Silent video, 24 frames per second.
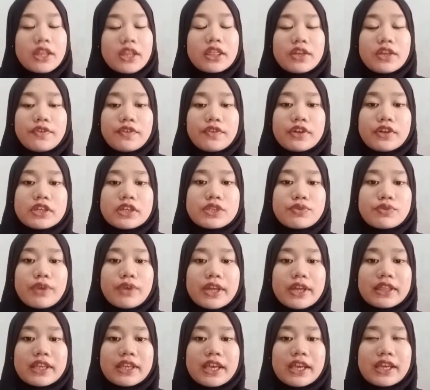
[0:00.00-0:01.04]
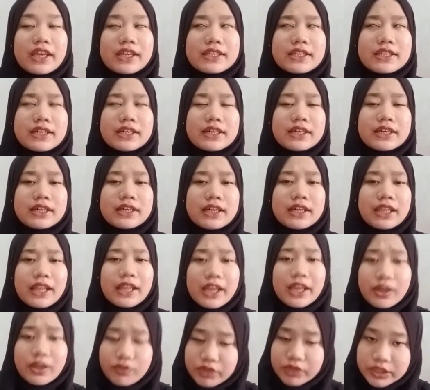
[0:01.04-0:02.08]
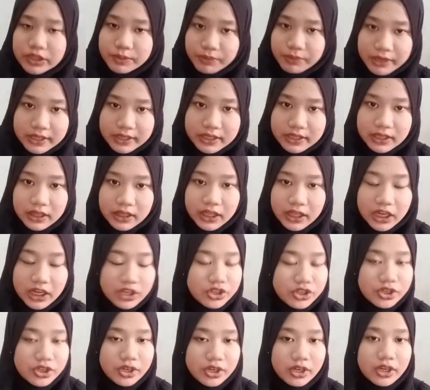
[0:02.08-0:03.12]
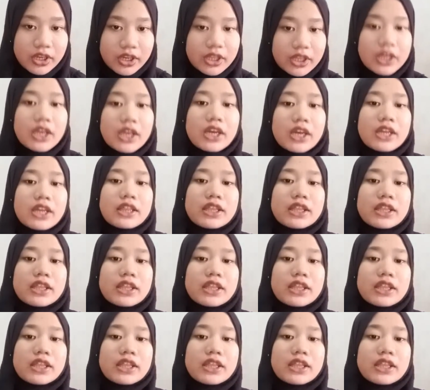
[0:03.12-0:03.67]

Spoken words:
The first one is language presentation,